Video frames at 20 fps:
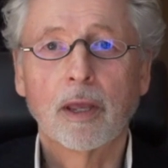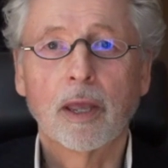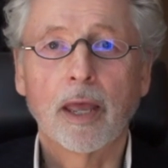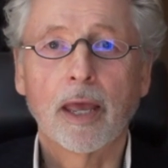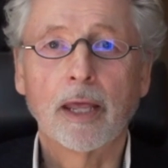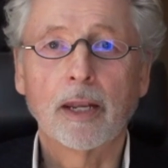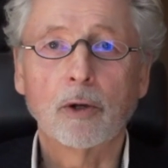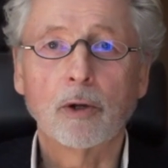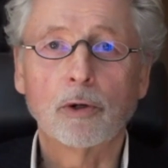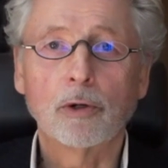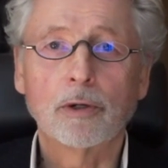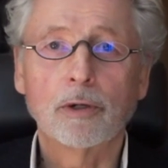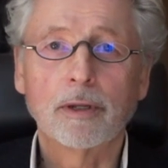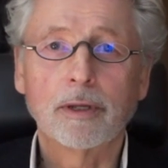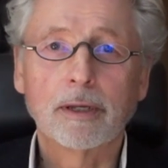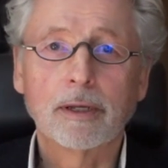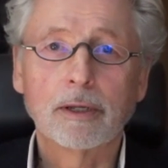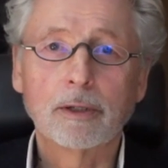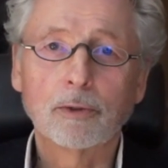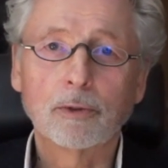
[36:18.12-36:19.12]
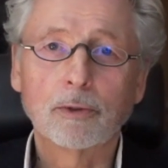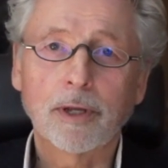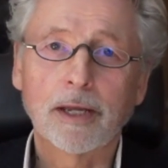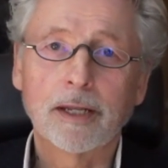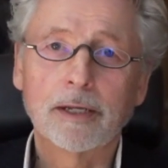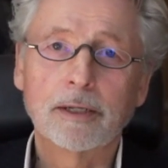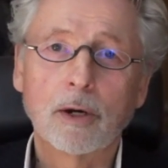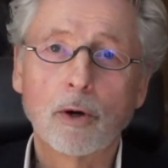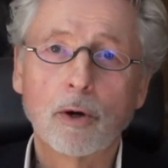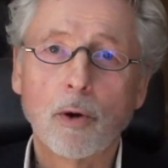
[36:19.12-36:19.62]
And all you
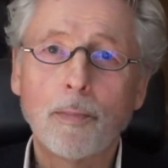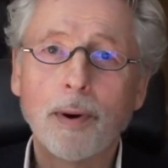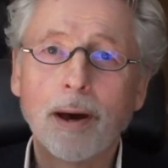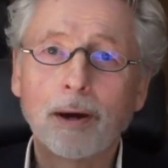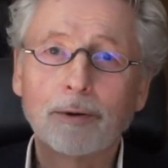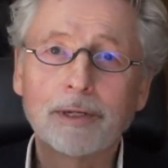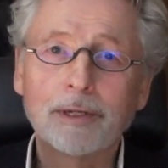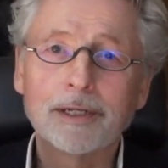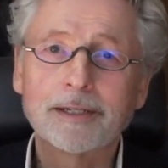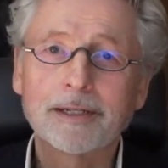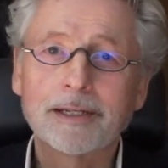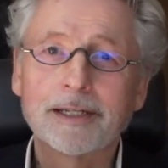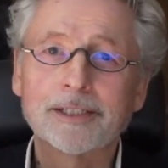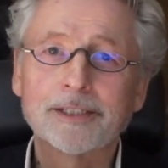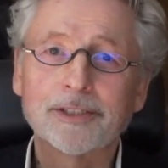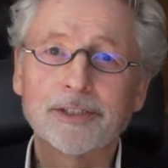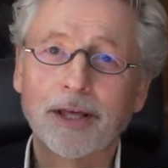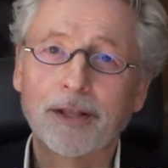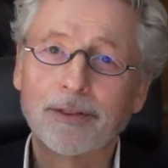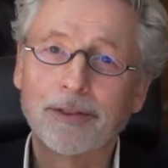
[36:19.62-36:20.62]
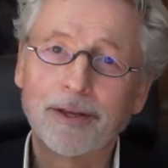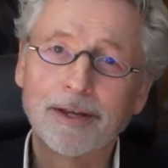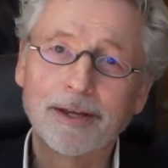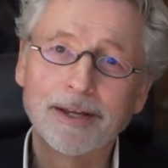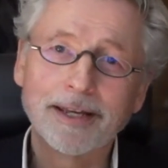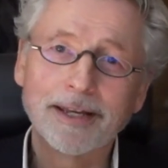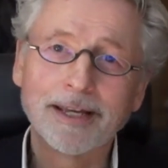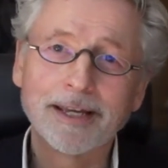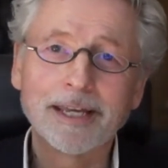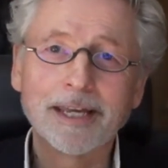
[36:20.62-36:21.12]
can know about it is that
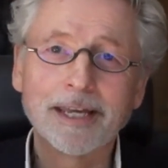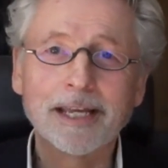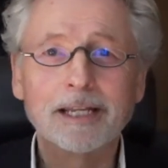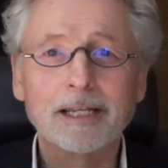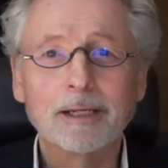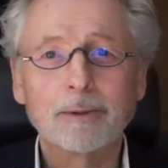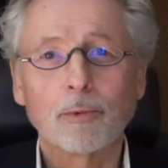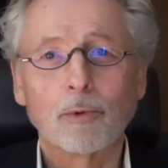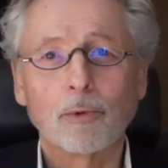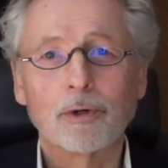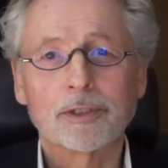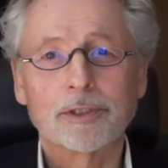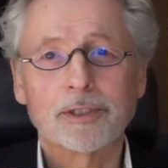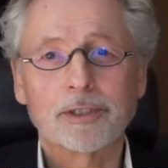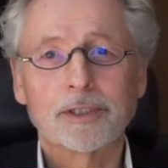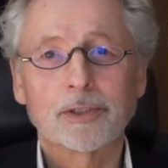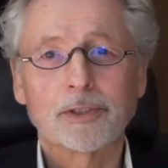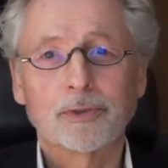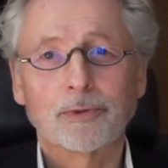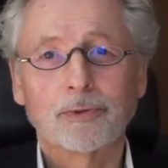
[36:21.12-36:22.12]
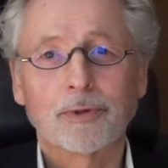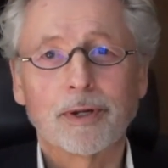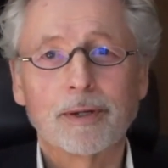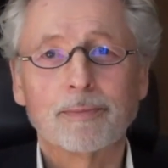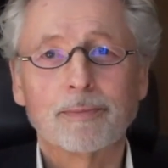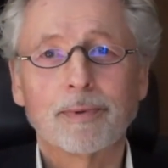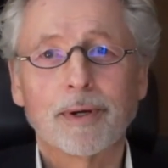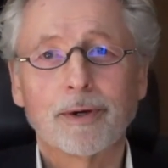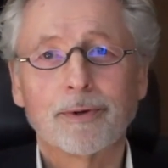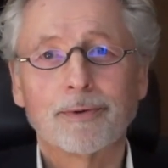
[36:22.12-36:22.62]
the Healing Voices
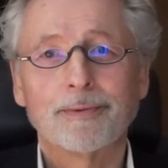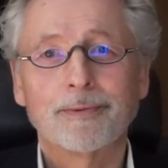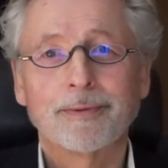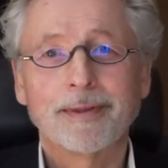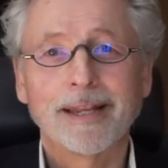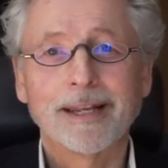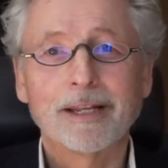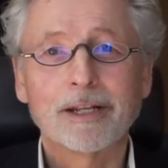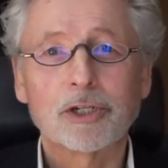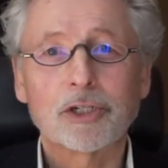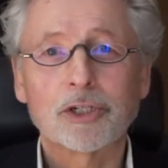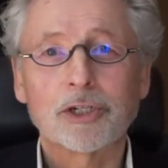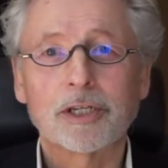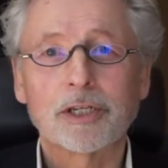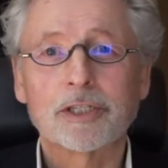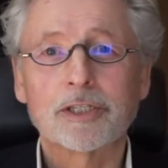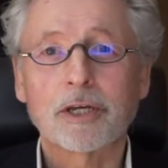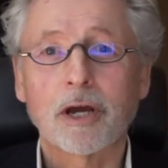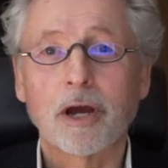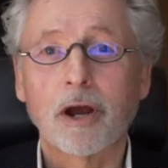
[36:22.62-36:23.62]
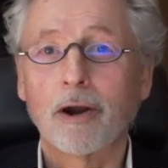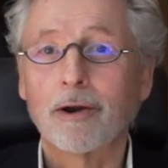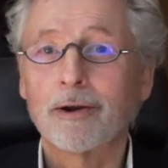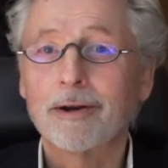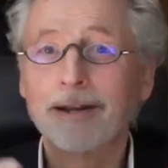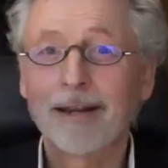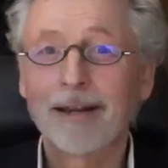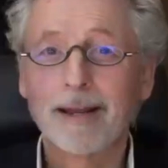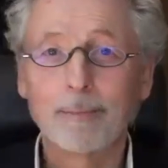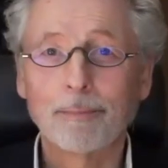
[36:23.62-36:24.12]
Rainbow energies are
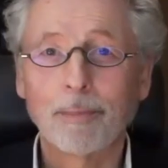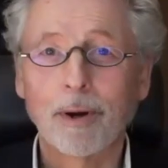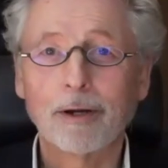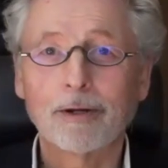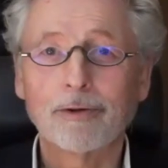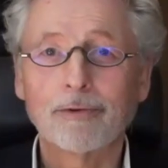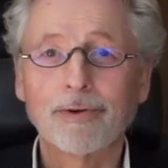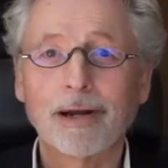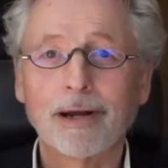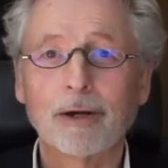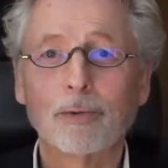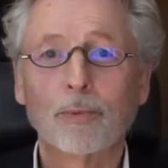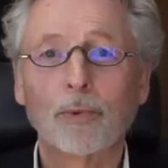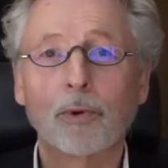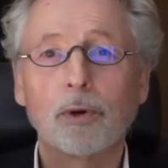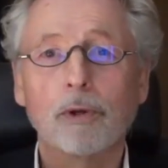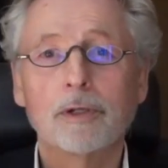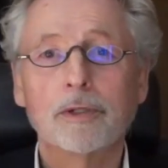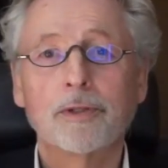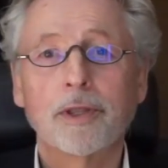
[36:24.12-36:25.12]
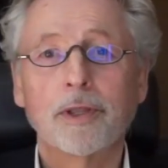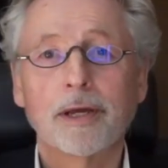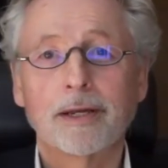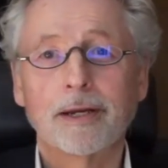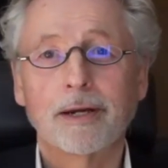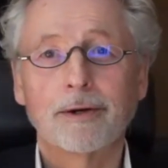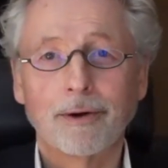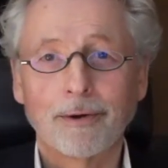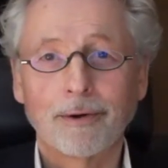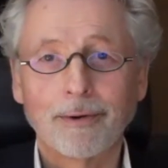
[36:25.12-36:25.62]
part of our world. They
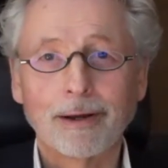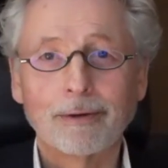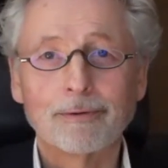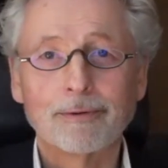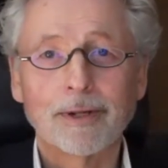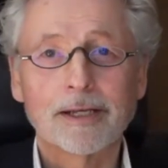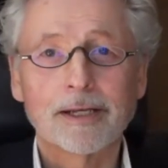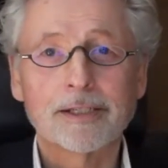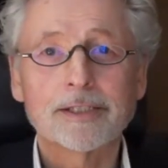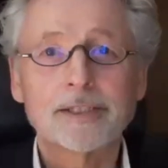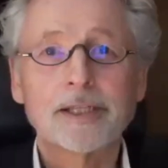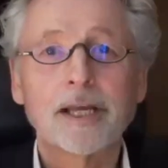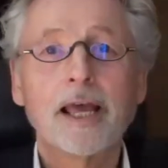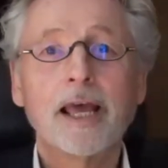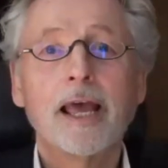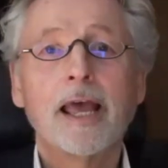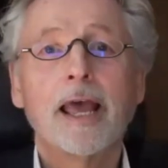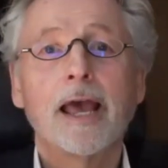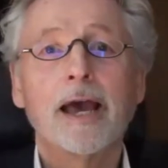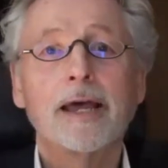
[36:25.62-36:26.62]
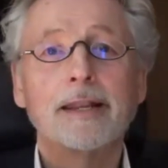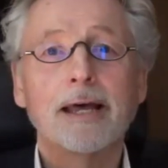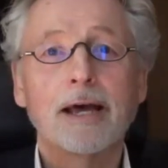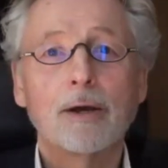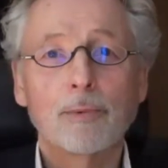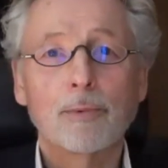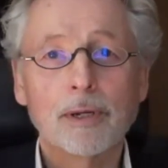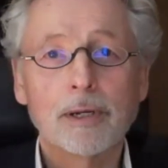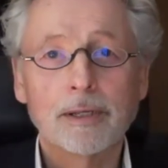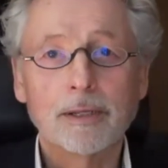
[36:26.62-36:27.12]
are around us, and I
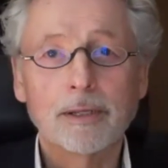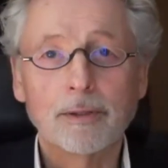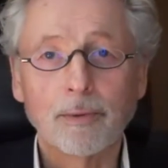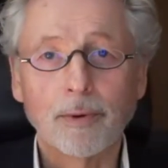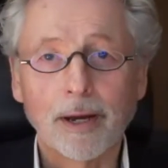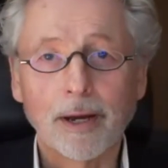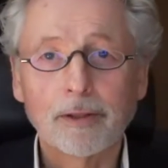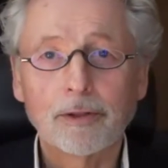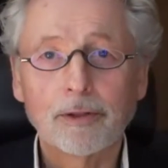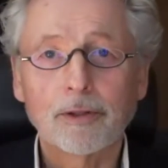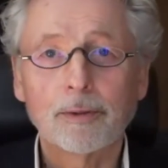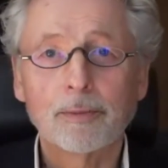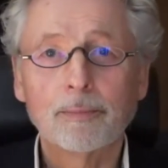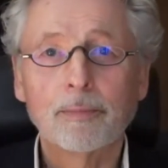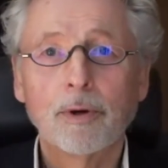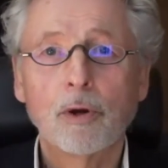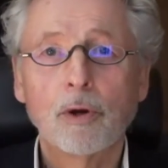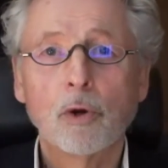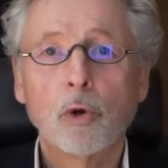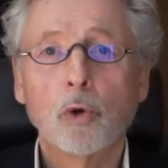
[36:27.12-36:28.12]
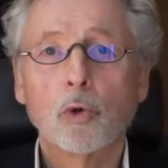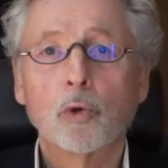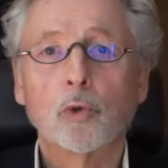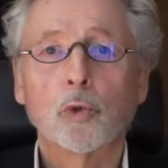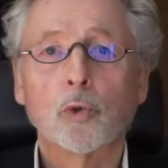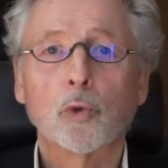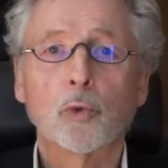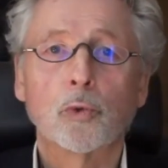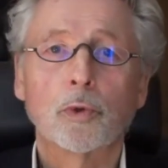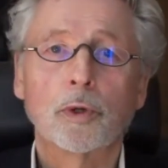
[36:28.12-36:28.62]
will invite them
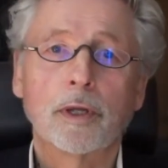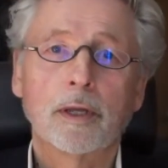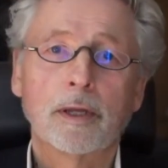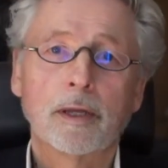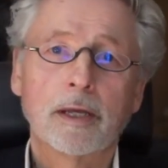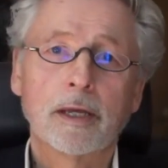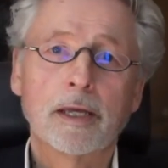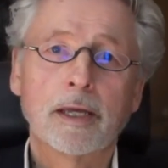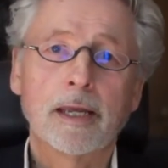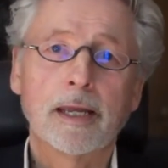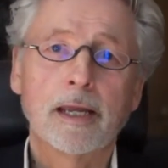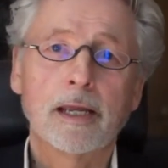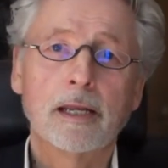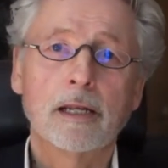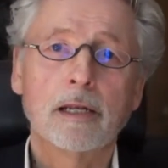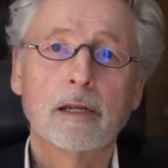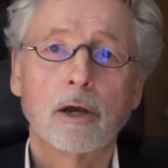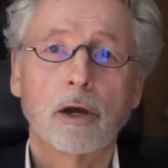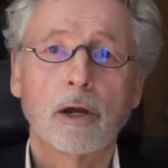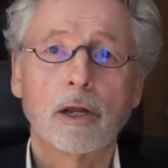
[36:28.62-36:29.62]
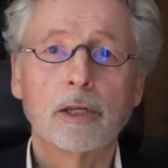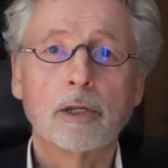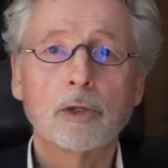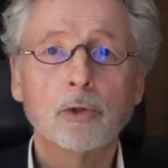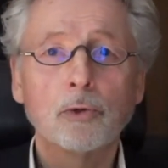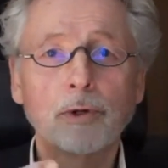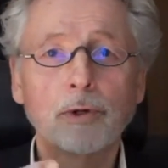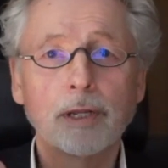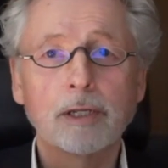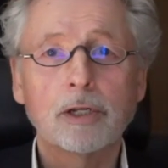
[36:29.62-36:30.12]
to heal in
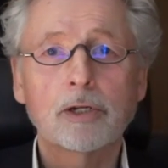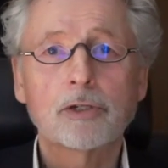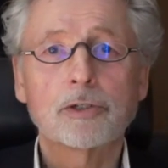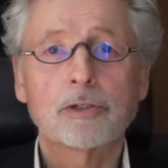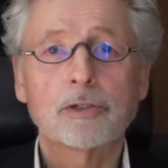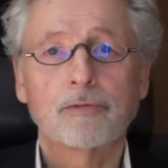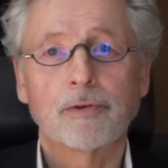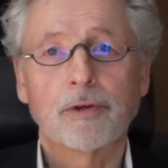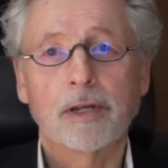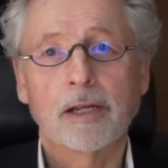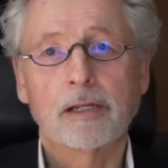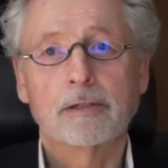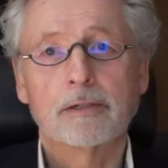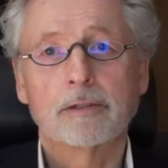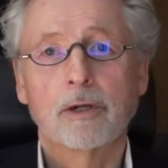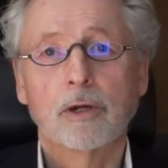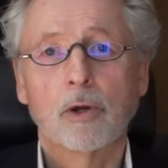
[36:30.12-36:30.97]
your energy field